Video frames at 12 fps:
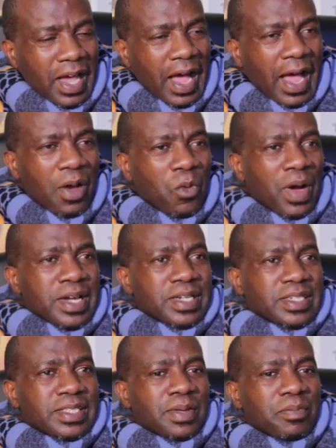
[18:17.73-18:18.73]
I
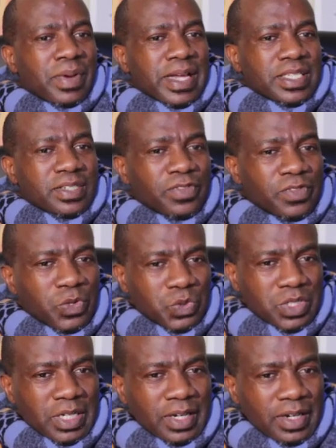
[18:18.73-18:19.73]
want the best
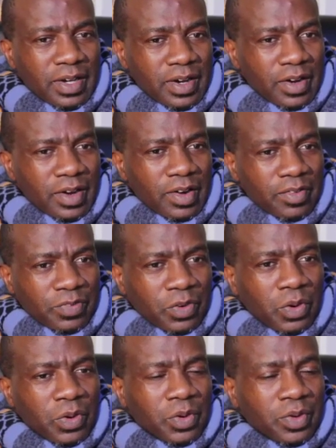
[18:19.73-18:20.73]
future
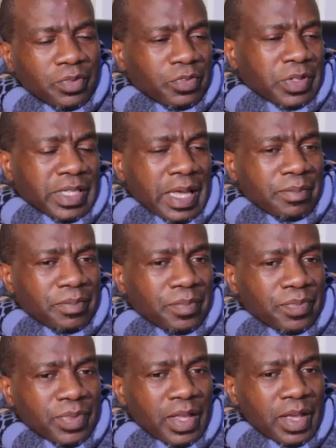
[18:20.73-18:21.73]
for them.